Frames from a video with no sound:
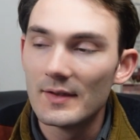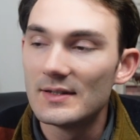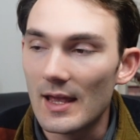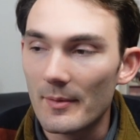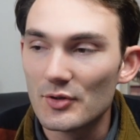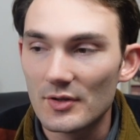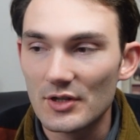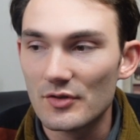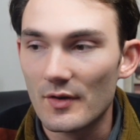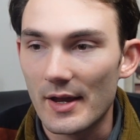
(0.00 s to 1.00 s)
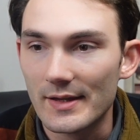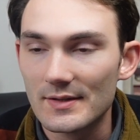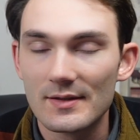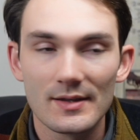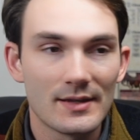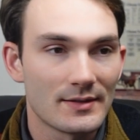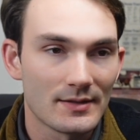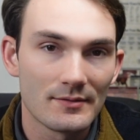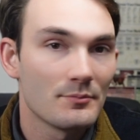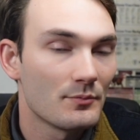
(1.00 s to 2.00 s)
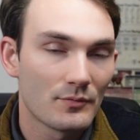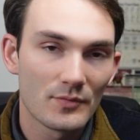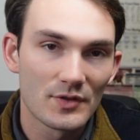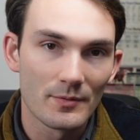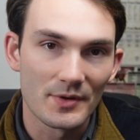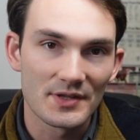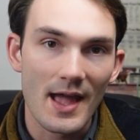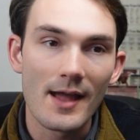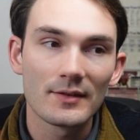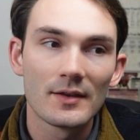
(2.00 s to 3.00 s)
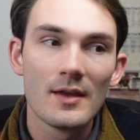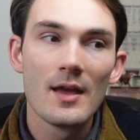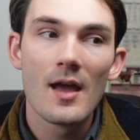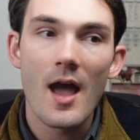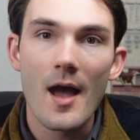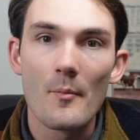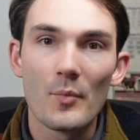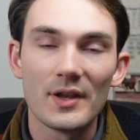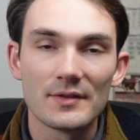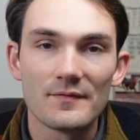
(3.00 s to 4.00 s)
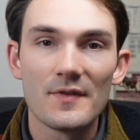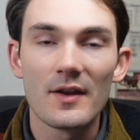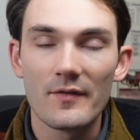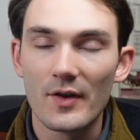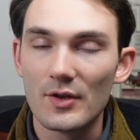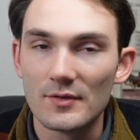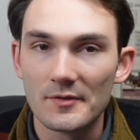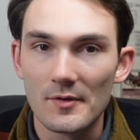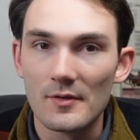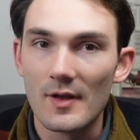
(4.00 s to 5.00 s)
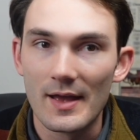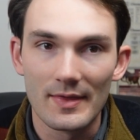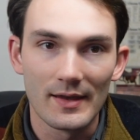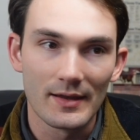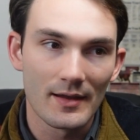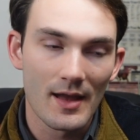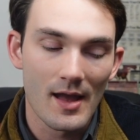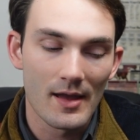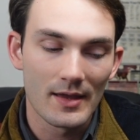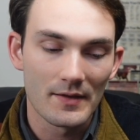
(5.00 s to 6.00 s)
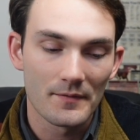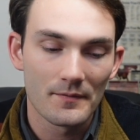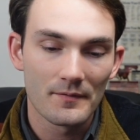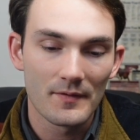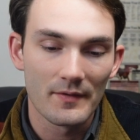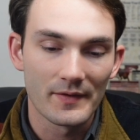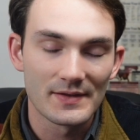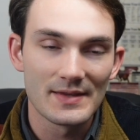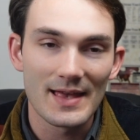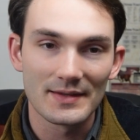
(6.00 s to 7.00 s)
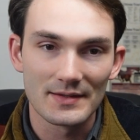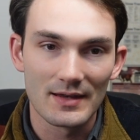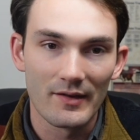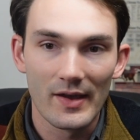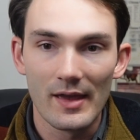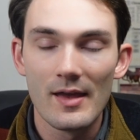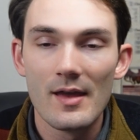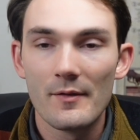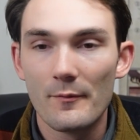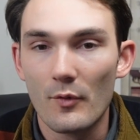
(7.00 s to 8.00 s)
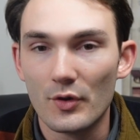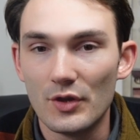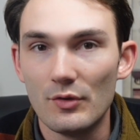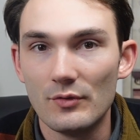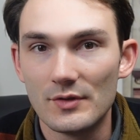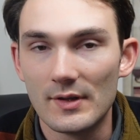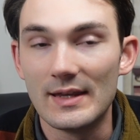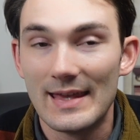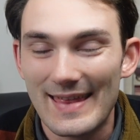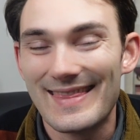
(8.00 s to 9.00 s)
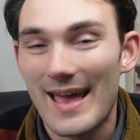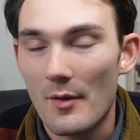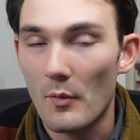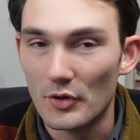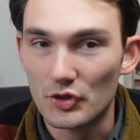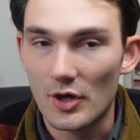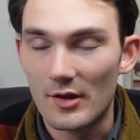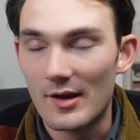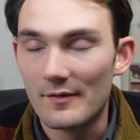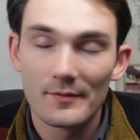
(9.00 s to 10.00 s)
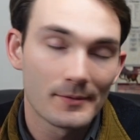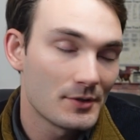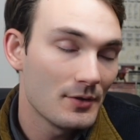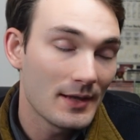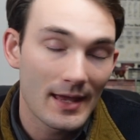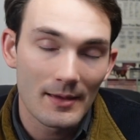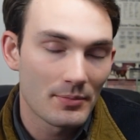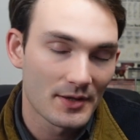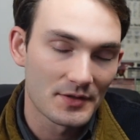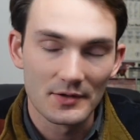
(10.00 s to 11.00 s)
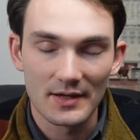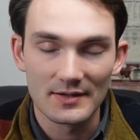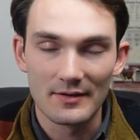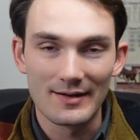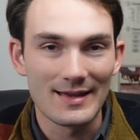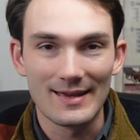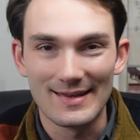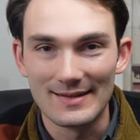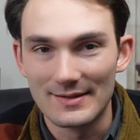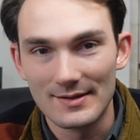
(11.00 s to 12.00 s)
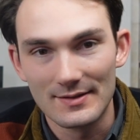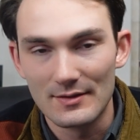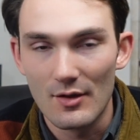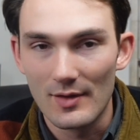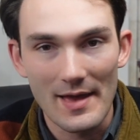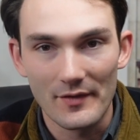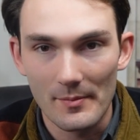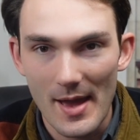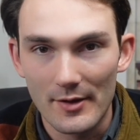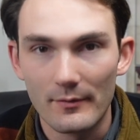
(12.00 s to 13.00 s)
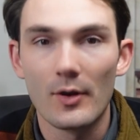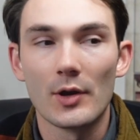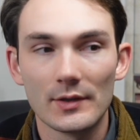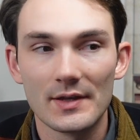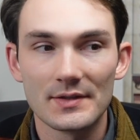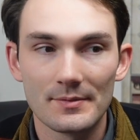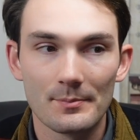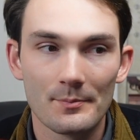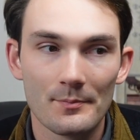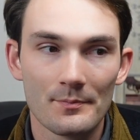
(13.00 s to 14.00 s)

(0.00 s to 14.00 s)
The damage on each of your hits isn't super stacked, um, but it's very very useful. I think uh, if if it's necessary for you to get that one shot off. 2d8 plus your dexterity is, is no laughing matter regardless.